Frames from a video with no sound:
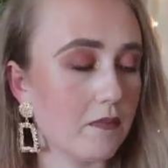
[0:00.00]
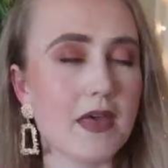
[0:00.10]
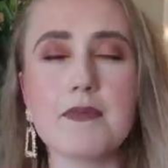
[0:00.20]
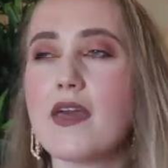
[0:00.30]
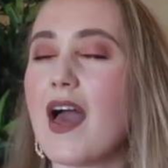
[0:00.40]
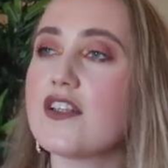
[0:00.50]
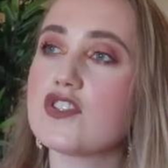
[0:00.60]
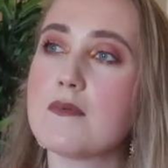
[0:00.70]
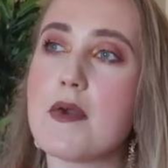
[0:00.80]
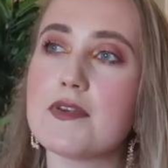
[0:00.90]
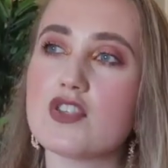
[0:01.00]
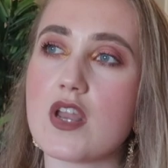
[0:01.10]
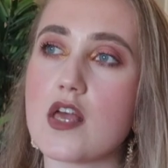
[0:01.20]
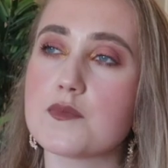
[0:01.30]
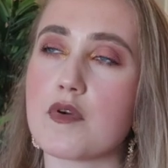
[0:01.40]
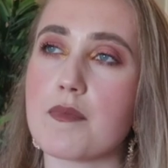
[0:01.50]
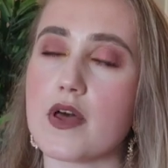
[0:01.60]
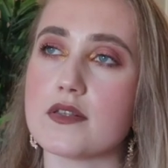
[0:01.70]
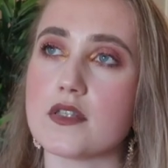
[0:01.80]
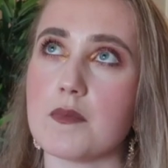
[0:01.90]
Maybe Chanel's
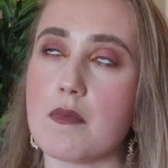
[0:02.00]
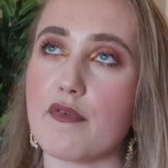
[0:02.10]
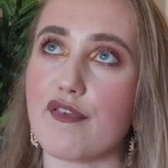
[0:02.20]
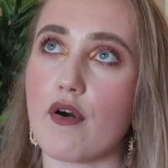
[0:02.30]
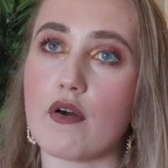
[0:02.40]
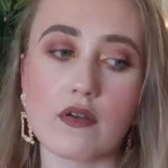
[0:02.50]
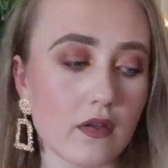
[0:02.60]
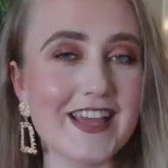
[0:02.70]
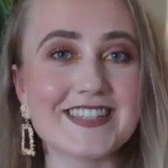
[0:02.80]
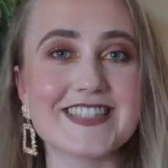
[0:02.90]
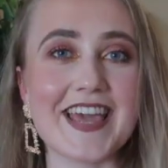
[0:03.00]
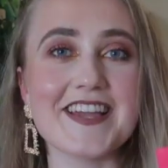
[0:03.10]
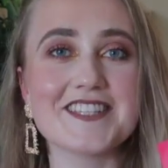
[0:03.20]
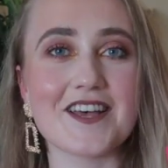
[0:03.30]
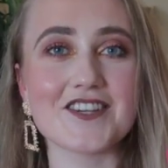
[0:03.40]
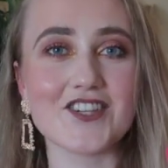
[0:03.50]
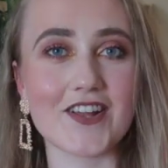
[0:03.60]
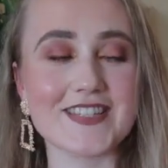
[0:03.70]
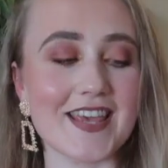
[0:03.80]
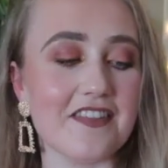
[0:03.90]
proposed to me before. Say it or
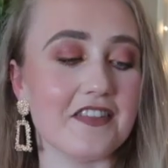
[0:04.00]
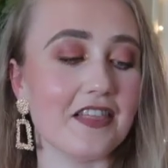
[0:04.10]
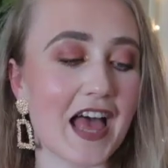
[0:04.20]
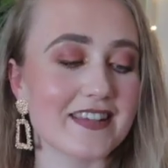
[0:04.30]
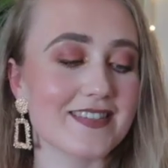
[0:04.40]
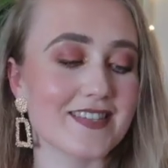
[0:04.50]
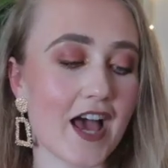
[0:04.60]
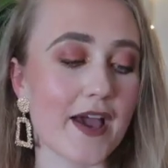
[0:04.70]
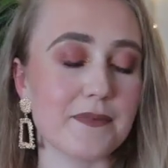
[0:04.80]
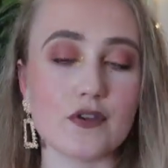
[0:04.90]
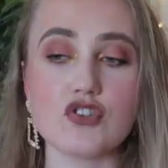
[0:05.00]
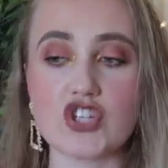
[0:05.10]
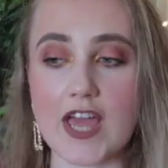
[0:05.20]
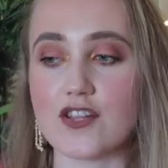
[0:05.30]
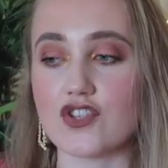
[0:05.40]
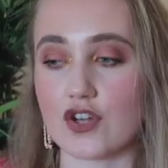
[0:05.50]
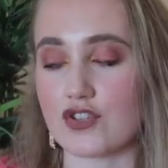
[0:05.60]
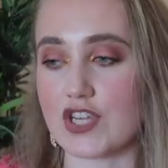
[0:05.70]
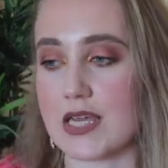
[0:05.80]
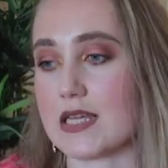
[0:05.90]
shot it. The last time you changed your
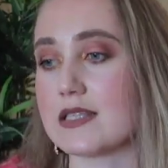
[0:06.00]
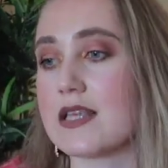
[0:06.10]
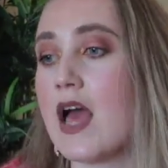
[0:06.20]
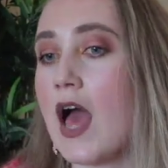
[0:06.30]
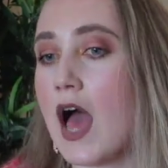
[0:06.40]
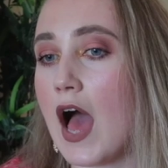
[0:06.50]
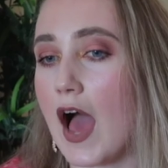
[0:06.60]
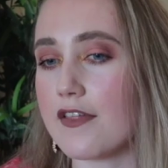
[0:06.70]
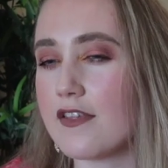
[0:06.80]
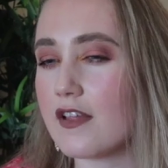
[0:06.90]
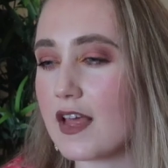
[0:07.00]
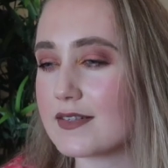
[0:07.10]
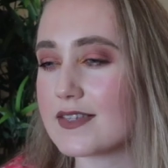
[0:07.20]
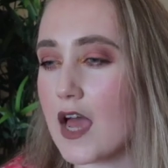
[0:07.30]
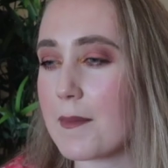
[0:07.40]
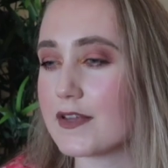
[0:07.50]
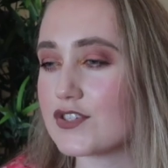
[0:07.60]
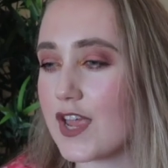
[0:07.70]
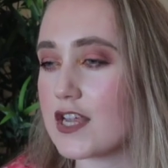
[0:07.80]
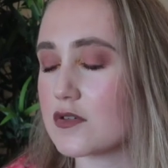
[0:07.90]
sheets. I think the last time I
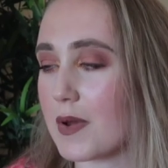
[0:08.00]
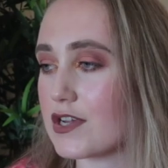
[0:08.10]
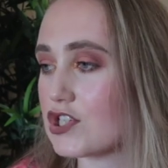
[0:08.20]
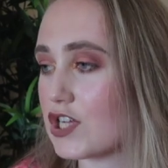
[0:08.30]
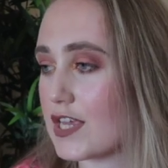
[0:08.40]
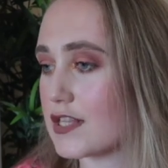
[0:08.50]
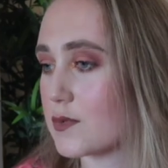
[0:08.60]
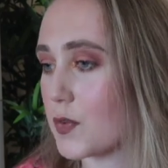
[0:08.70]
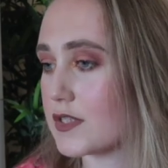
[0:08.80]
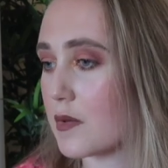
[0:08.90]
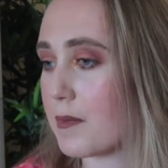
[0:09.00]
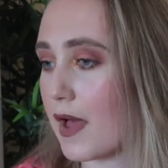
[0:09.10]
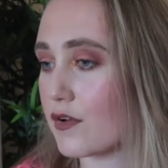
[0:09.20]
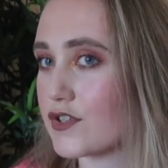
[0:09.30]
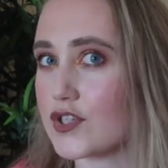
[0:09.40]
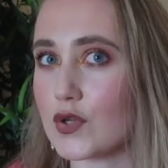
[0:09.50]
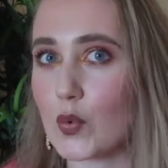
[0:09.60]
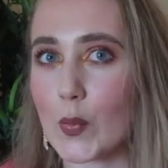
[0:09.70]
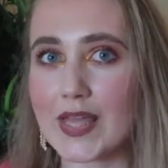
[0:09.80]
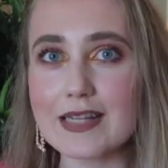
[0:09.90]
changed my sheets was about 2
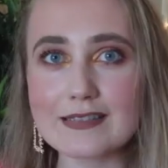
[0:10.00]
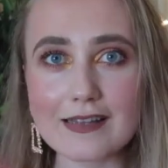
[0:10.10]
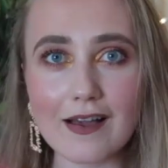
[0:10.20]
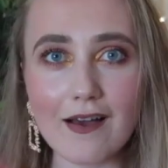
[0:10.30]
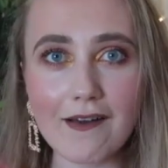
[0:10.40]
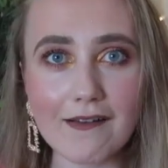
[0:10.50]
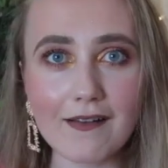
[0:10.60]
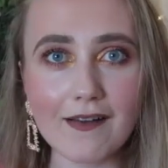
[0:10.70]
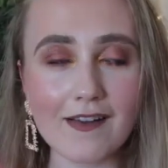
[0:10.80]
weeks ago.